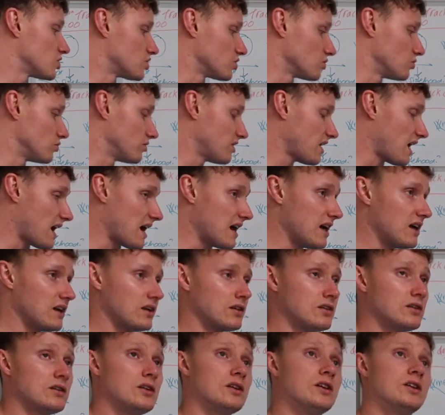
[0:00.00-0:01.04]
do
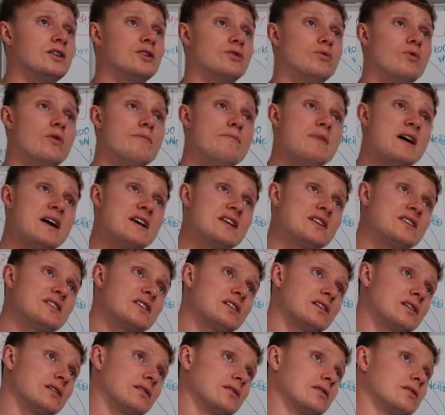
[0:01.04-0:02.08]
that, the
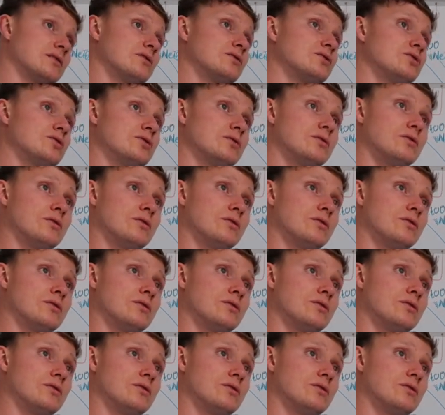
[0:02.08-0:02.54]
remainder